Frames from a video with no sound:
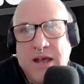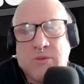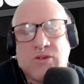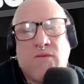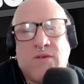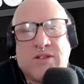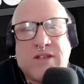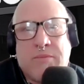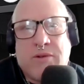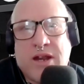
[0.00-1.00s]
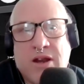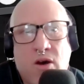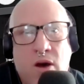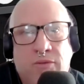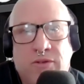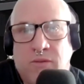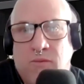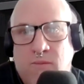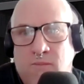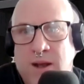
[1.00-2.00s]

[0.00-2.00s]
It was over in San Bernardino, over the